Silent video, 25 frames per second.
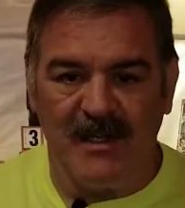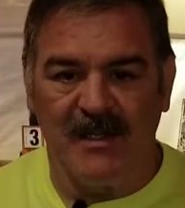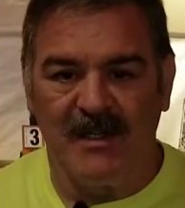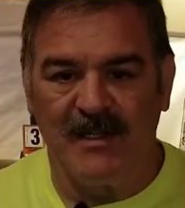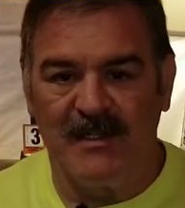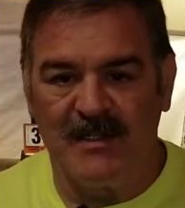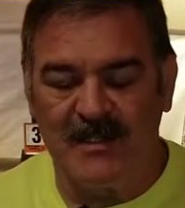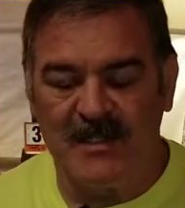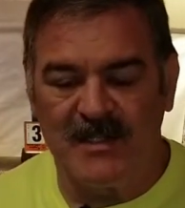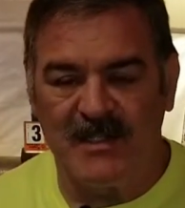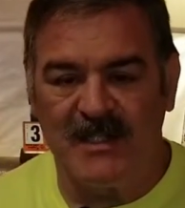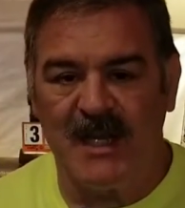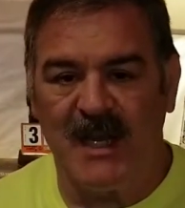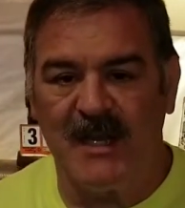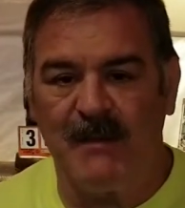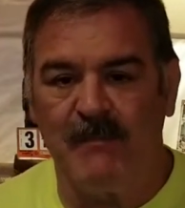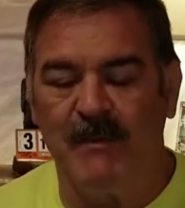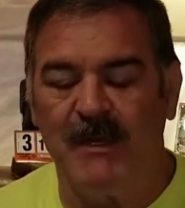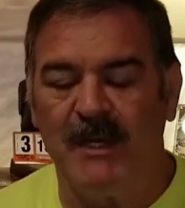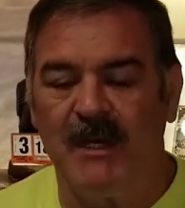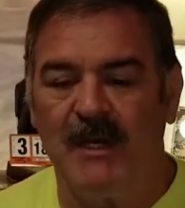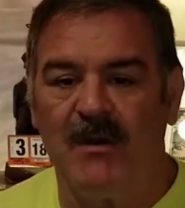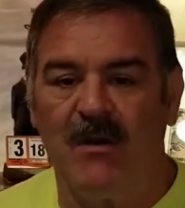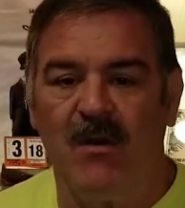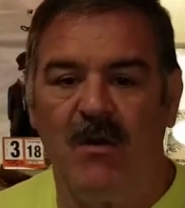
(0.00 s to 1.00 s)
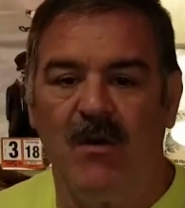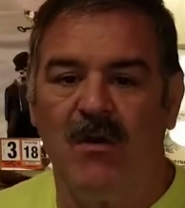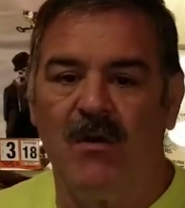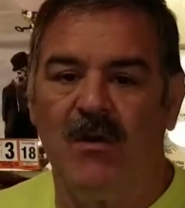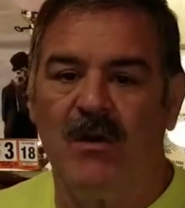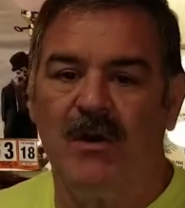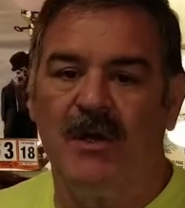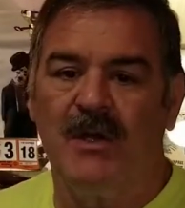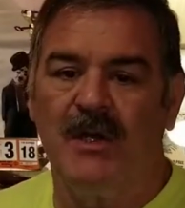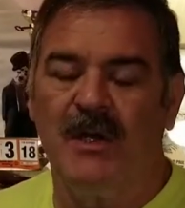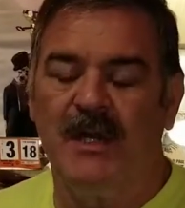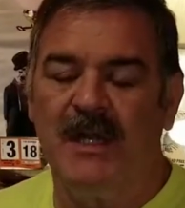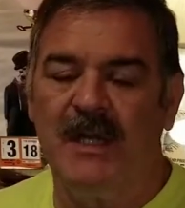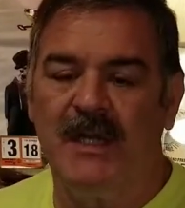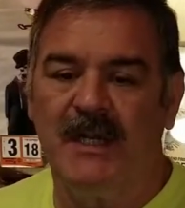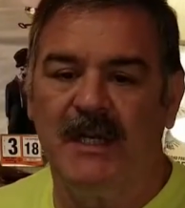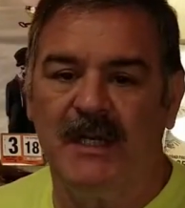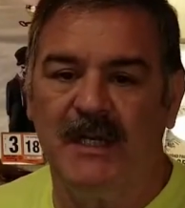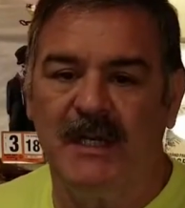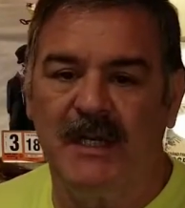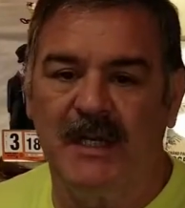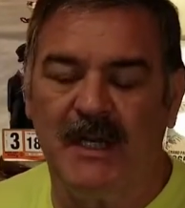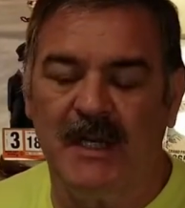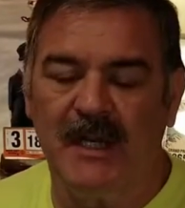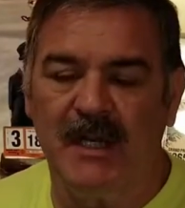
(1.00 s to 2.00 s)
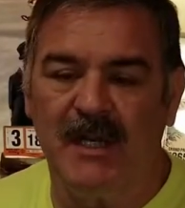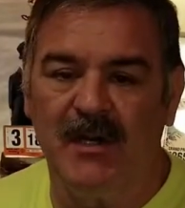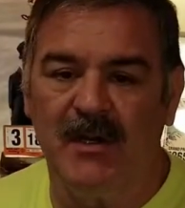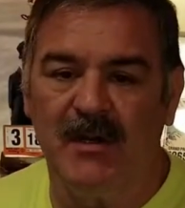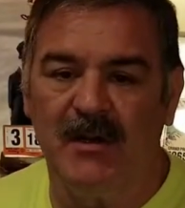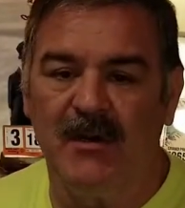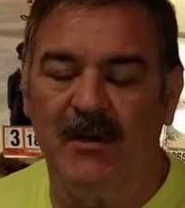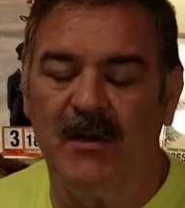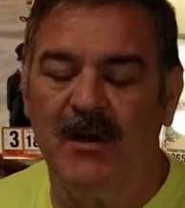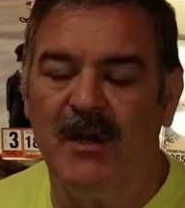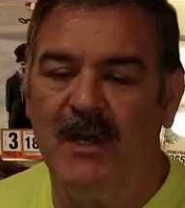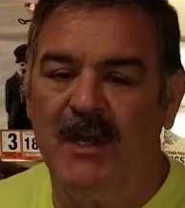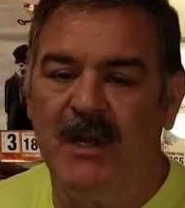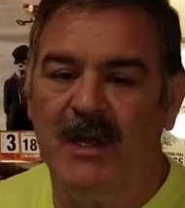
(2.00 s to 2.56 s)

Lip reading: segment on heated gear